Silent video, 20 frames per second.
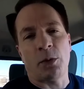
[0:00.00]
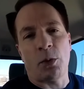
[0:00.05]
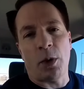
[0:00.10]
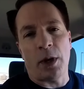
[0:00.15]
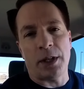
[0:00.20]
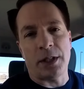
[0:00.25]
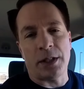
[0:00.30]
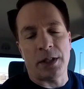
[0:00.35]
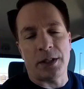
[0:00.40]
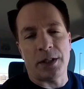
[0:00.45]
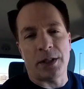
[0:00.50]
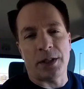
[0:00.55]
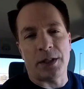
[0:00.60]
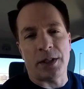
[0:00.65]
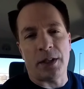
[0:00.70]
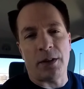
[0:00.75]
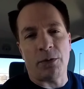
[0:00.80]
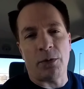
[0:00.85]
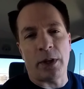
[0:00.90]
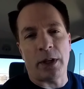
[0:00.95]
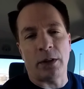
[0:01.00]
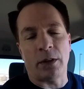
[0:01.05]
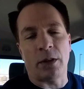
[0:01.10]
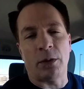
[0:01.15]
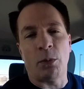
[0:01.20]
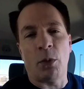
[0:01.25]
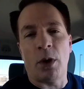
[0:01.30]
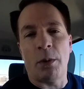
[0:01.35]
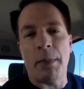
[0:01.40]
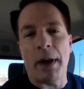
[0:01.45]
some questions and see if we can
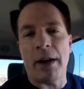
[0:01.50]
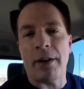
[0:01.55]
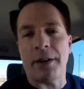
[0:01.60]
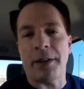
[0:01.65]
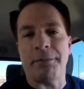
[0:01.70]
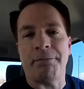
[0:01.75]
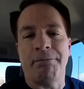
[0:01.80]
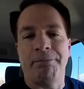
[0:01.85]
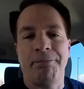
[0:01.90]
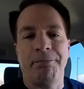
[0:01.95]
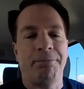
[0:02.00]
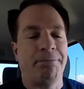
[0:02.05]
learn more about it.